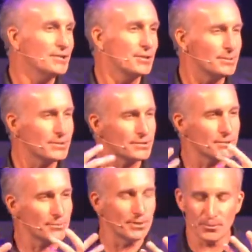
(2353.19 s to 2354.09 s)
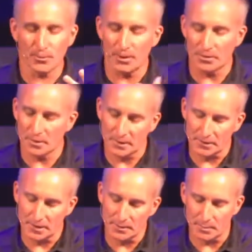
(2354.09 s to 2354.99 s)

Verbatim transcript: So it was just this really weird thing that hit